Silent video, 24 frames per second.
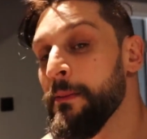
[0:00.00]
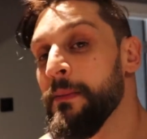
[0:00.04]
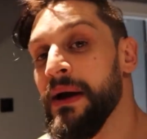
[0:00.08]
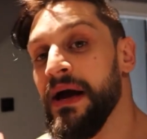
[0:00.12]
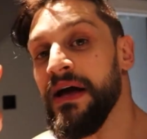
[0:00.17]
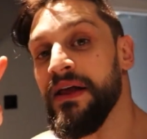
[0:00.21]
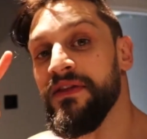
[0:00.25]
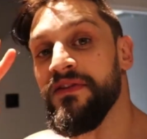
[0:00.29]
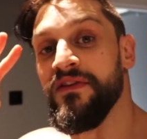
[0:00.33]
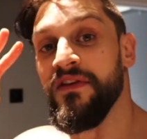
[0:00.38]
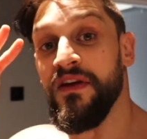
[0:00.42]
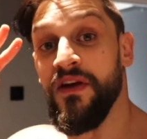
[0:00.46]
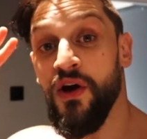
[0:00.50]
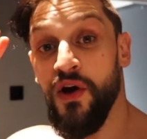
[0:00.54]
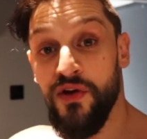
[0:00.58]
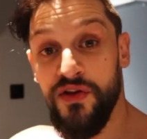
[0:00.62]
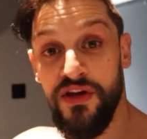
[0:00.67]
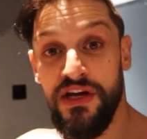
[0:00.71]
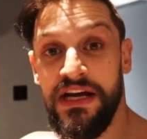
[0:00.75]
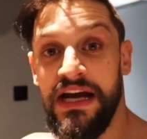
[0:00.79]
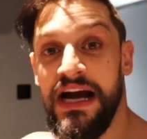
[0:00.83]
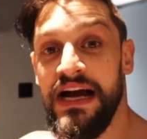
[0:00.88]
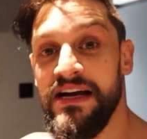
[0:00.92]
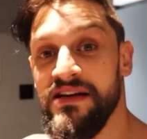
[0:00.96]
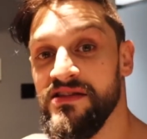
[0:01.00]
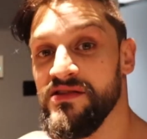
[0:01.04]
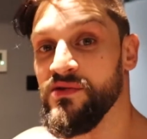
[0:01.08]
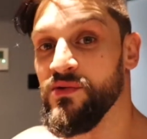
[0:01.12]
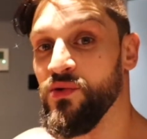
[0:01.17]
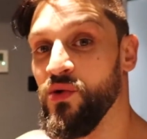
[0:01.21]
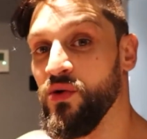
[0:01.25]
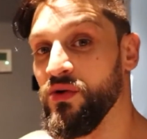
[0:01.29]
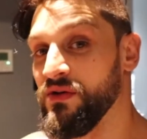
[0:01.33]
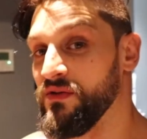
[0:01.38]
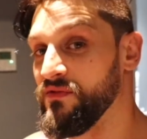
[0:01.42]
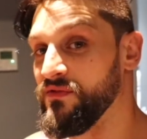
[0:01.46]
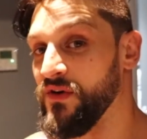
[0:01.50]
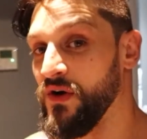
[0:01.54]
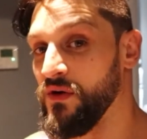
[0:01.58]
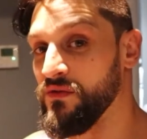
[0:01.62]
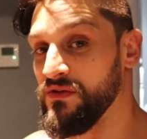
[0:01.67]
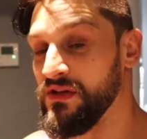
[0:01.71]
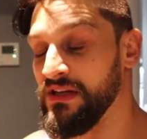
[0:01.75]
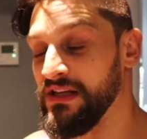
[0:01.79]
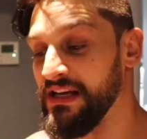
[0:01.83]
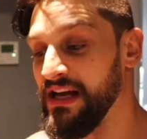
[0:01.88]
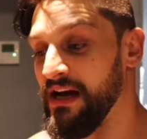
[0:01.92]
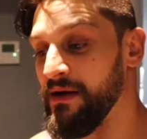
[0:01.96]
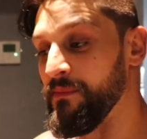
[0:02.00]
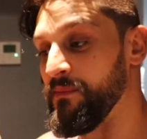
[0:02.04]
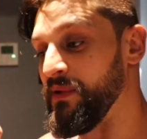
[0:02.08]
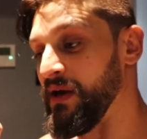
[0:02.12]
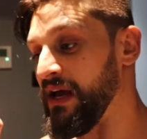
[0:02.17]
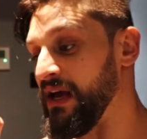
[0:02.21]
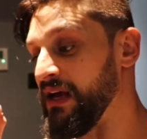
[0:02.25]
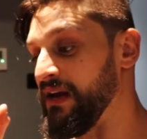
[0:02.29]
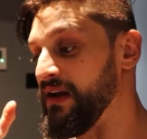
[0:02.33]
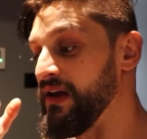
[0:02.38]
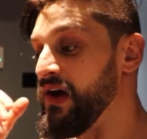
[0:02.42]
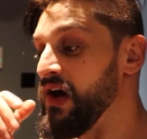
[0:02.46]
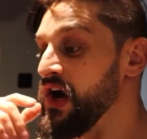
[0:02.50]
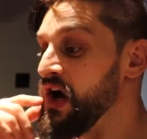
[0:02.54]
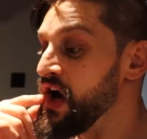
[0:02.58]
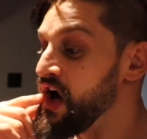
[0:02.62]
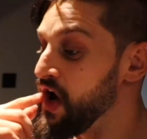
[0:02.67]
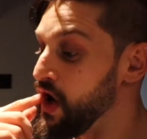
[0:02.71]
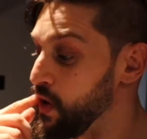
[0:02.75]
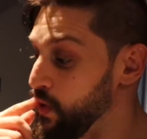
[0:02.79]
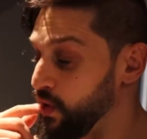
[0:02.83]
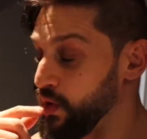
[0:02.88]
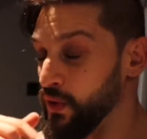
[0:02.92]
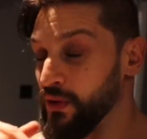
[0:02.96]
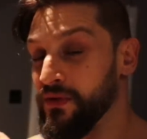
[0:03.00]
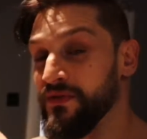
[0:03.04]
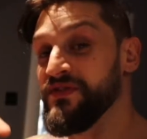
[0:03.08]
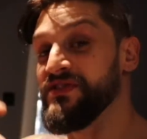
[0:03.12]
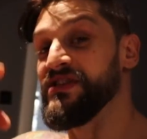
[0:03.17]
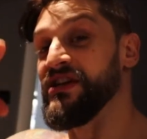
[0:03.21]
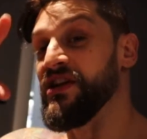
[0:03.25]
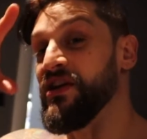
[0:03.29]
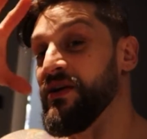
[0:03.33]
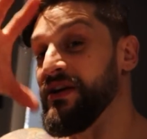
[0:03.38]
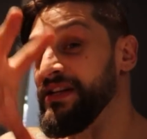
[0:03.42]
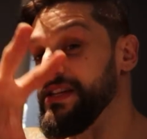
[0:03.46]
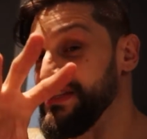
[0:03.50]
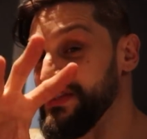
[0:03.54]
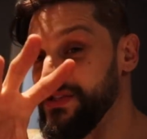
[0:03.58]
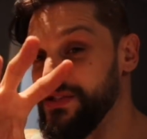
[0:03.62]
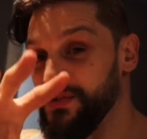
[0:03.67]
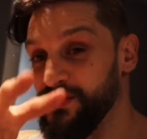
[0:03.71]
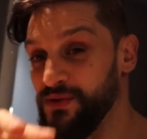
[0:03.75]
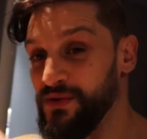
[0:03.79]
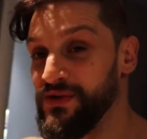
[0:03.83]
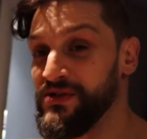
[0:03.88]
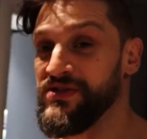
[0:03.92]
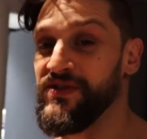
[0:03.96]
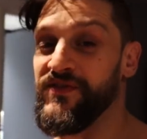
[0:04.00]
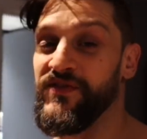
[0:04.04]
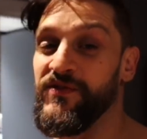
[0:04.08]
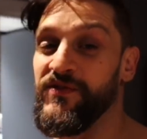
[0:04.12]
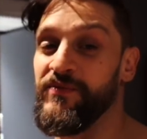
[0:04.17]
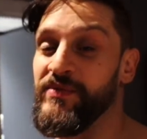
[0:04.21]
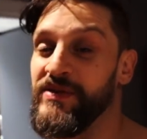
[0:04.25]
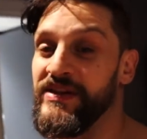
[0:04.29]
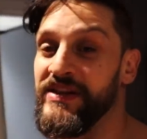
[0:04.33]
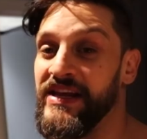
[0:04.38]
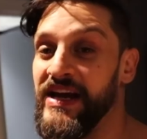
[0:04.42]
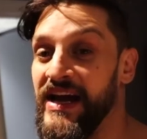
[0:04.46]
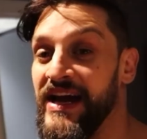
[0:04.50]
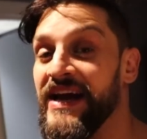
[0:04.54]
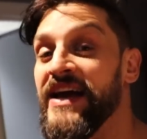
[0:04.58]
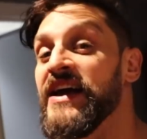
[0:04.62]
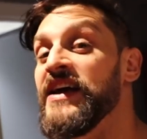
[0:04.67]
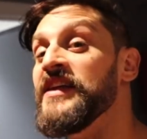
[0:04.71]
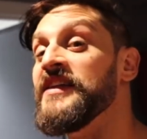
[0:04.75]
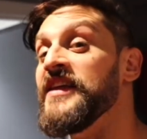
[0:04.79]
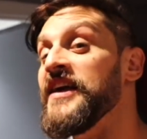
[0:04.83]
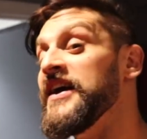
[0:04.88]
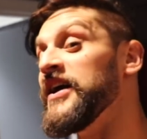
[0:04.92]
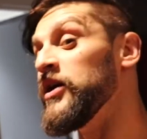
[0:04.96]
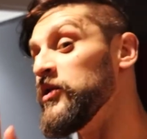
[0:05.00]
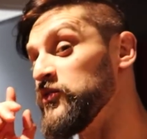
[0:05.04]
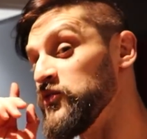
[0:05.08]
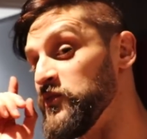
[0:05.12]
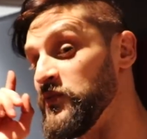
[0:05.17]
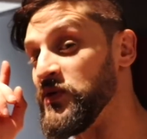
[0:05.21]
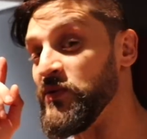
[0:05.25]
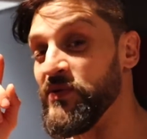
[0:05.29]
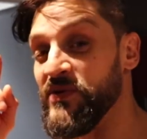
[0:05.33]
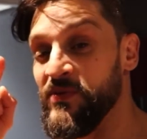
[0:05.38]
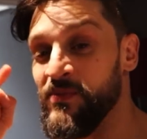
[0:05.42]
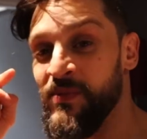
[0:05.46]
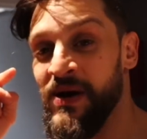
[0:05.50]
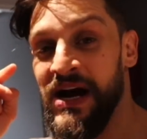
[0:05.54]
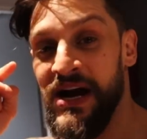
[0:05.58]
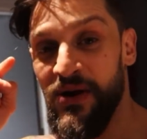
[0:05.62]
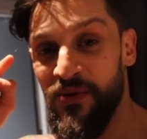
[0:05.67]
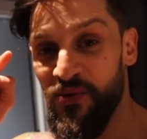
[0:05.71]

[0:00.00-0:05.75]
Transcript: Met the other guys who are all involved in the campaign, who you'll have seen on Insta stories if you've been there. They helped me with my